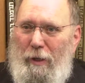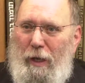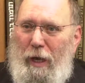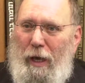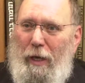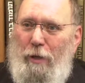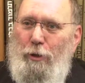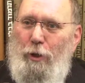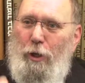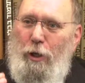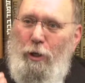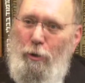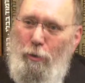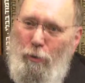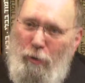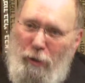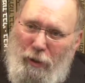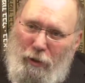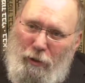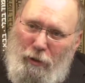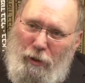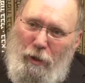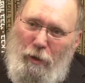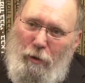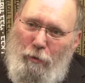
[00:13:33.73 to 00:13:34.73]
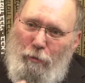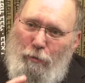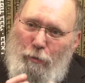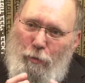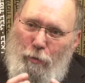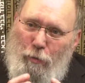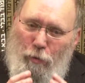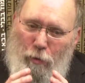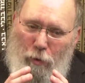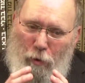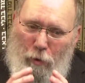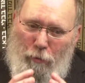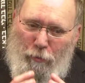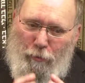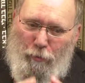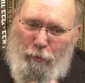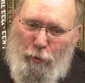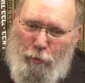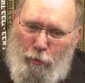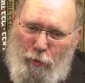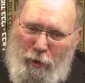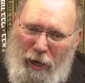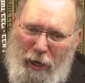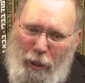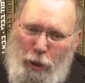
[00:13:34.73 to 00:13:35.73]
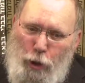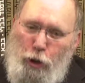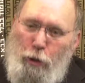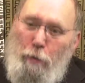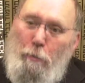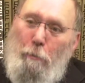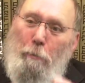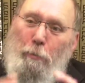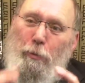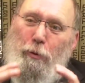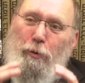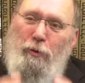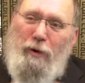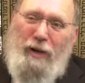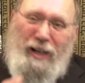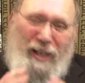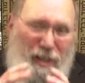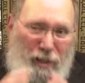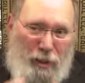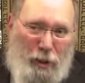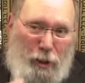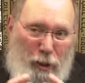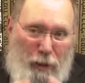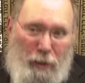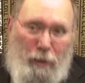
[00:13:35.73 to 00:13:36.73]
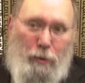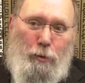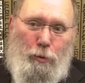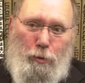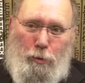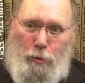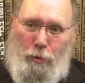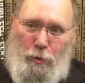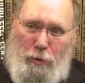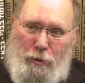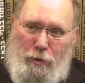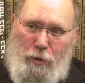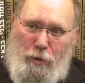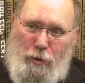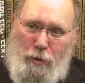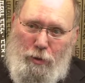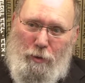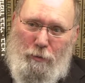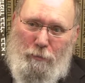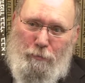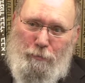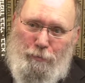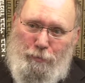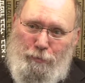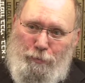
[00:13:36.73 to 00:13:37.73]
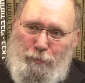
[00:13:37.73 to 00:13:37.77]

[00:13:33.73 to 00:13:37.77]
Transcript: And the unity of creation precludes